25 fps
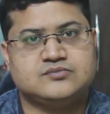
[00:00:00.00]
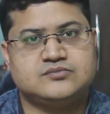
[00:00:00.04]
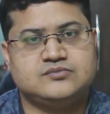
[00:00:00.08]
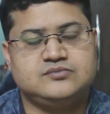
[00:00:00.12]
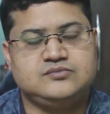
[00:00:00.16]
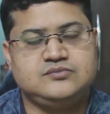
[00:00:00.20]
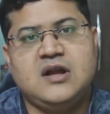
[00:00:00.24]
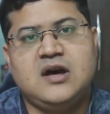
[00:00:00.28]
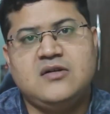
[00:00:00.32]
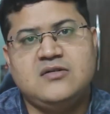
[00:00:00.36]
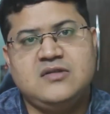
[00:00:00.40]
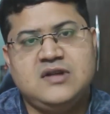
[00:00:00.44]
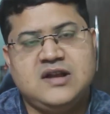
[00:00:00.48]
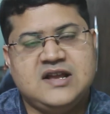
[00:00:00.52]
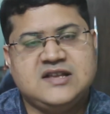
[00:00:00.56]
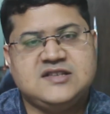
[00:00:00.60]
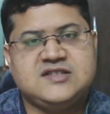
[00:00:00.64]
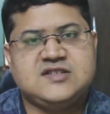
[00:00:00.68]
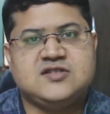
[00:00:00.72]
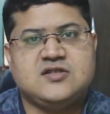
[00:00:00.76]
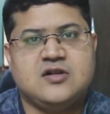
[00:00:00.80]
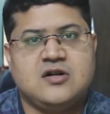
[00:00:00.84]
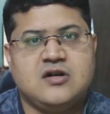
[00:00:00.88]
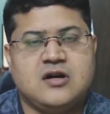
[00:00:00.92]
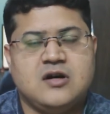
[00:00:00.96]
Now
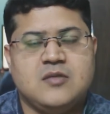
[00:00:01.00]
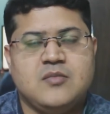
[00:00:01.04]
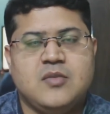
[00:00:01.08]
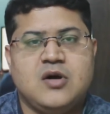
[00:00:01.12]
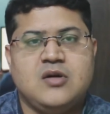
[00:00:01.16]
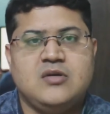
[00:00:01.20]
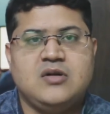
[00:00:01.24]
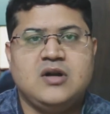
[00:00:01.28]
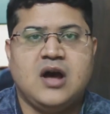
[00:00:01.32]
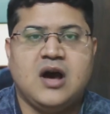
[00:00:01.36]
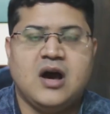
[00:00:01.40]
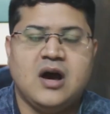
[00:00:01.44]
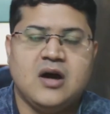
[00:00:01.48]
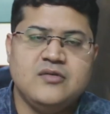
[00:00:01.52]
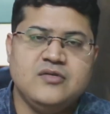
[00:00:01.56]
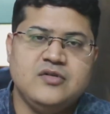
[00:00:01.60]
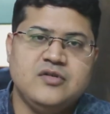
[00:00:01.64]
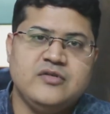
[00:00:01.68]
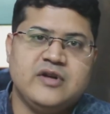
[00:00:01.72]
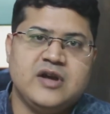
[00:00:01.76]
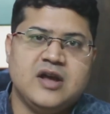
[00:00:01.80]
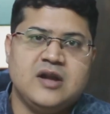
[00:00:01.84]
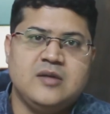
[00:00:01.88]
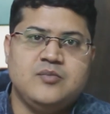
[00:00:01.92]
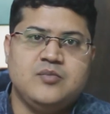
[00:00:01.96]
let's talk about how
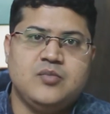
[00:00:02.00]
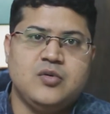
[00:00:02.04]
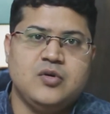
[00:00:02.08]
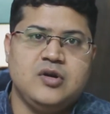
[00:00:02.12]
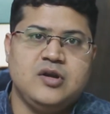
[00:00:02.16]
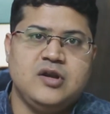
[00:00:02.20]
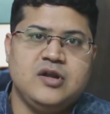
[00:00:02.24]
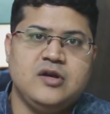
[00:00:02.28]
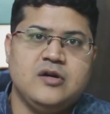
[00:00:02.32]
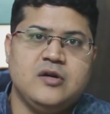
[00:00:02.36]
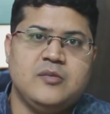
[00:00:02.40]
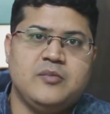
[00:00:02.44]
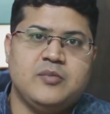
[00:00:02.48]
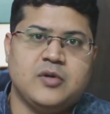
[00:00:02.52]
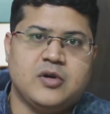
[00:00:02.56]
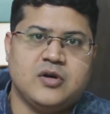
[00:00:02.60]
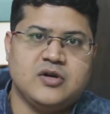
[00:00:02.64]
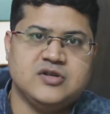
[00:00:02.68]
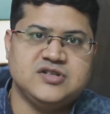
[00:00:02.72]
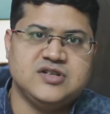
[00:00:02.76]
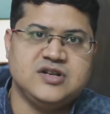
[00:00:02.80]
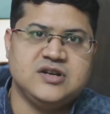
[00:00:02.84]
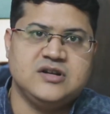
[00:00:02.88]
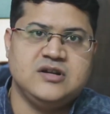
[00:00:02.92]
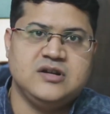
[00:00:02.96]
you can put your
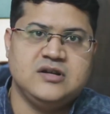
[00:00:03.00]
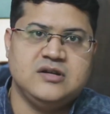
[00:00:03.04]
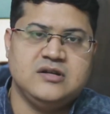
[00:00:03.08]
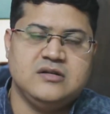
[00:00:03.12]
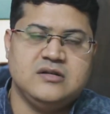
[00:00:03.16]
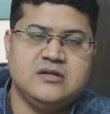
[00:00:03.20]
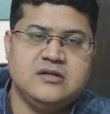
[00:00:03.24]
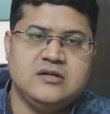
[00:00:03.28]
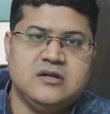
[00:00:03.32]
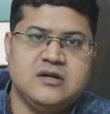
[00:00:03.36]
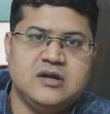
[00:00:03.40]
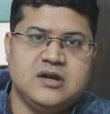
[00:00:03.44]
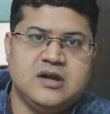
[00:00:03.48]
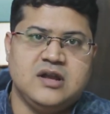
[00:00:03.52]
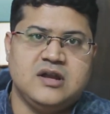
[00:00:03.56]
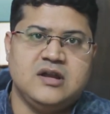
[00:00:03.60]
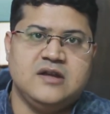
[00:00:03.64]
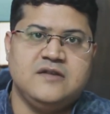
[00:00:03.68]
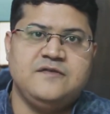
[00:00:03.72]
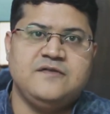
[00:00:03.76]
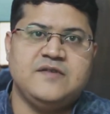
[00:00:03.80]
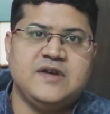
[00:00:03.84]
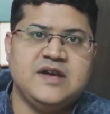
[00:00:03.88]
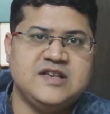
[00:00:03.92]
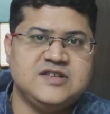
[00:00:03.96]
project in
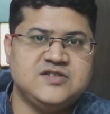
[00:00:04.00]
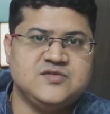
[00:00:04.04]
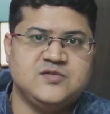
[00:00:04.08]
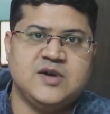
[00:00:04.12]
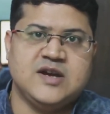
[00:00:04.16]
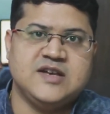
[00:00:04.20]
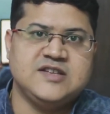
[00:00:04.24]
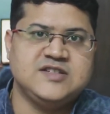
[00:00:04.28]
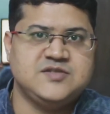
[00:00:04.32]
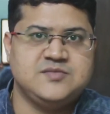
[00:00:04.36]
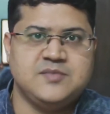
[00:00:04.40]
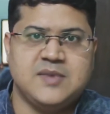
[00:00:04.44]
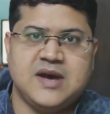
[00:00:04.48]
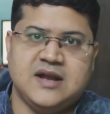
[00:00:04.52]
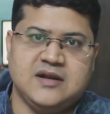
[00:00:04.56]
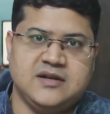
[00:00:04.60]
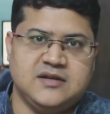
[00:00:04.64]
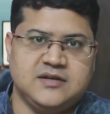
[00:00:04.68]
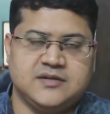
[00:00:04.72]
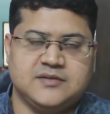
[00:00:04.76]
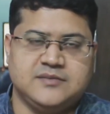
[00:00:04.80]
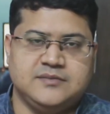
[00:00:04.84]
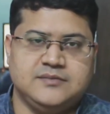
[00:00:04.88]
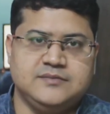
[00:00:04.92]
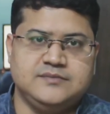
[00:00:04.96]
a phase-wise
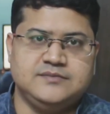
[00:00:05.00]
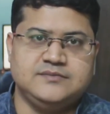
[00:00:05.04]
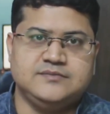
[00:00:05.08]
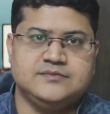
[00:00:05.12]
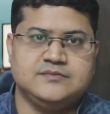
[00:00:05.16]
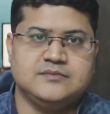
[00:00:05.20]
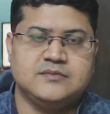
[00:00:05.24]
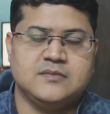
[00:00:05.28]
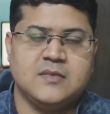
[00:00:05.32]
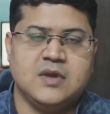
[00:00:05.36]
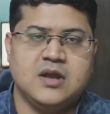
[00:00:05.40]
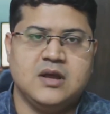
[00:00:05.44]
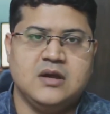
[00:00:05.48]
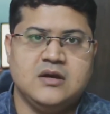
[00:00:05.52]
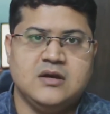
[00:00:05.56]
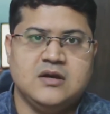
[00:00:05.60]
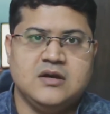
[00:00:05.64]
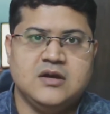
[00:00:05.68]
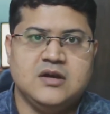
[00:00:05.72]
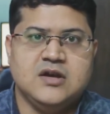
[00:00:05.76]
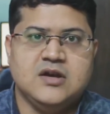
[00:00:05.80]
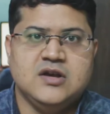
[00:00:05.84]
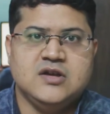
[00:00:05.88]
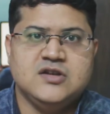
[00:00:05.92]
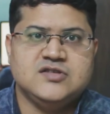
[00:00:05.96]
manner.
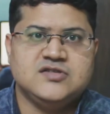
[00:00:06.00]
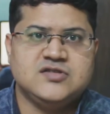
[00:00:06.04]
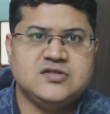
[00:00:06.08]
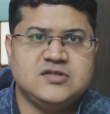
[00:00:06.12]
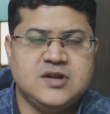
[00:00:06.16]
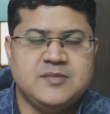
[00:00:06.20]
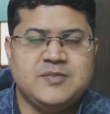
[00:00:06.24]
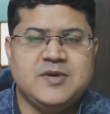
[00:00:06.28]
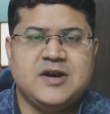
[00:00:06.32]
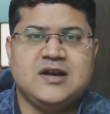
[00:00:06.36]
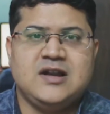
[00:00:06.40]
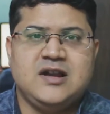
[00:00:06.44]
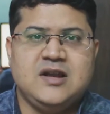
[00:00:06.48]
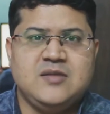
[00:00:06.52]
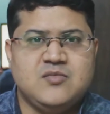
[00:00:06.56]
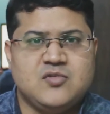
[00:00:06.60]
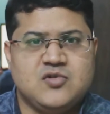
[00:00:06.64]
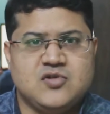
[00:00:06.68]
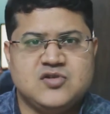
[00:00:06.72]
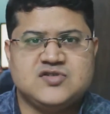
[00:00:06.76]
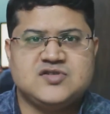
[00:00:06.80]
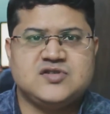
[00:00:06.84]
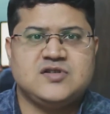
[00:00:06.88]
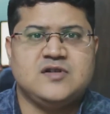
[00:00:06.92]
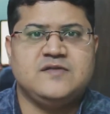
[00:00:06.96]
So typically
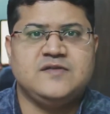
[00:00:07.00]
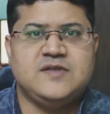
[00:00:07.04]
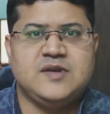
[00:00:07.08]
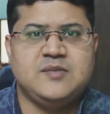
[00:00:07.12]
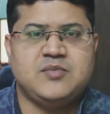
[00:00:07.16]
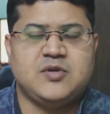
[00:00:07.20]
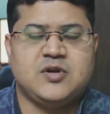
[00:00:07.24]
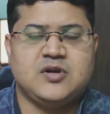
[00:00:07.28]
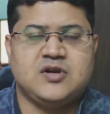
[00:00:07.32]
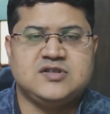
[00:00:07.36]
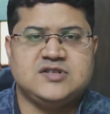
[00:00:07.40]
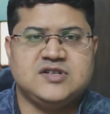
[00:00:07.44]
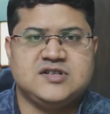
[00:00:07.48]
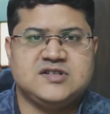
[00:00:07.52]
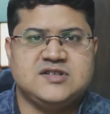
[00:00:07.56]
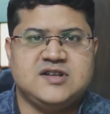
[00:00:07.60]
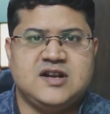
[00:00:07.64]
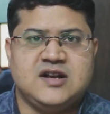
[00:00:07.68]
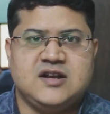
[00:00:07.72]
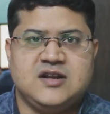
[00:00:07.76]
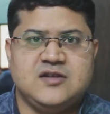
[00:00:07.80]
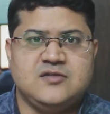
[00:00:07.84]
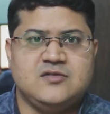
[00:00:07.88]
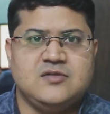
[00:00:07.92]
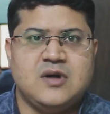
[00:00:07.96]
most of the projects
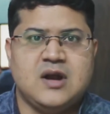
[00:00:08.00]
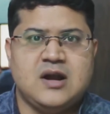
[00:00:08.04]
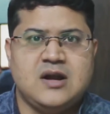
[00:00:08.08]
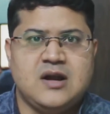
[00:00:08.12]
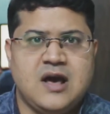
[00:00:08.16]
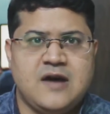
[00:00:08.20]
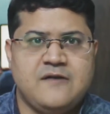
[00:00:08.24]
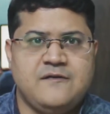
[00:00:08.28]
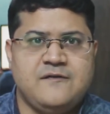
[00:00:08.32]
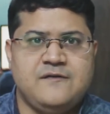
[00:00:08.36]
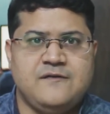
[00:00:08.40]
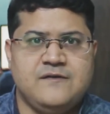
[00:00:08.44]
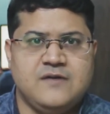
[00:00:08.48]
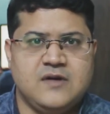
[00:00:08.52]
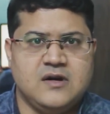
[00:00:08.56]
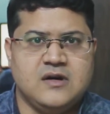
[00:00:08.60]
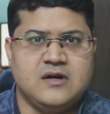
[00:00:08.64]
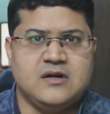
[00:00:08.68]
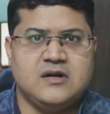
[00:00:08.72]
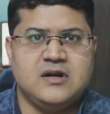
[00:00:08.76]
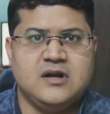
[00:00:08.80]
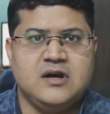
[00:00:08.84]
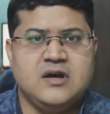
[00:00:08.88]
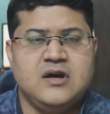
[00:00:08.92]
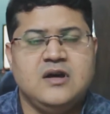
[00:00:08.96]
that you would have
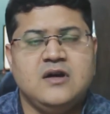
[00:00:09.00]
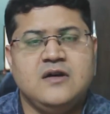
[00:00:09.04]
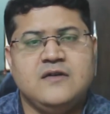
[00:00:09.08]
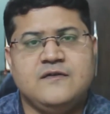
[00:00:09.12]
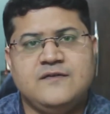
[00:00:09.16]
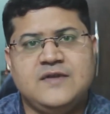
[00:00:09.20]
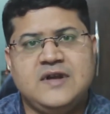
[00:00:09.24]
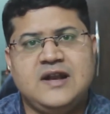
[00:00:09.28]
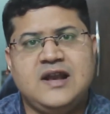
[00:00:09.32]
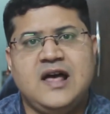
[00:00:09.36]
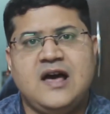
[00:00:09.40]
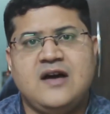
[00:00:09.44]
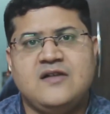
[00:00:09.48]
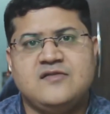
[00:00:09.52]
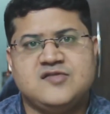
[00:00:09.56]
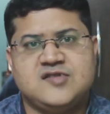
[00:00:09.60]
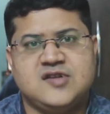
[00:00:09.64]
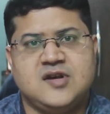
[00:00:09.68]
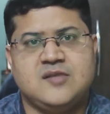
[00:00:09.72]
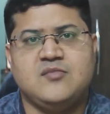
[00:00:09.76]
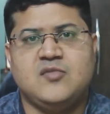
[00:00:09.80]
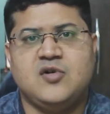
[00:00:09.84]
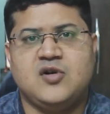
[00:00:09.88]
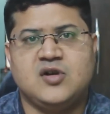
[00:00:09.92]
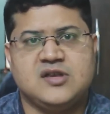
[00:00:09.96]
worked will have
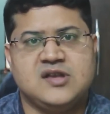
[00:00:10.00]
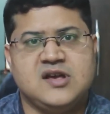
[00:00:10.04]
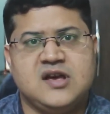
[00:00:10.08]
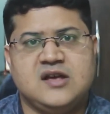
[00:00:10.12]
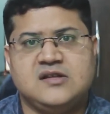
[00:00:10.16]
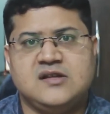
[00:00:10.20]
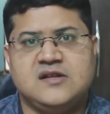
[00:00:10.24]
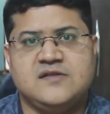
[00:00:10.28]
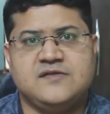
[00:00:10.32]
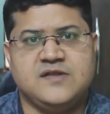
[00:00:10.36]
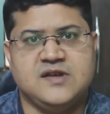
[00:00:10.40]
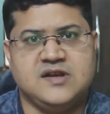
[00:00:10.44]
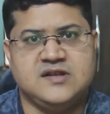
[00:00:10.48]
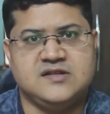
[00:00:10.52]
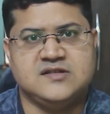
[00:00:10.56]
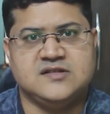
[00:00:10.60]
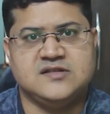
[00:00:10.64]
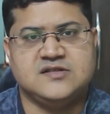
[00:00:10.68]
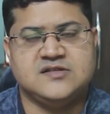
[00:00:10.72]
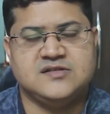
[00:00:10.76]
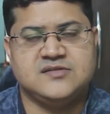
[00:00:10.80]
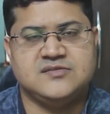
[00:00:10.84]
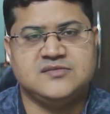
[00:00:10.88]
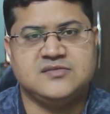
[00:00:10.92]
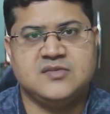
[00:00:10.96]
some or the other
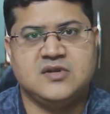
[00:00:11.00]
phases.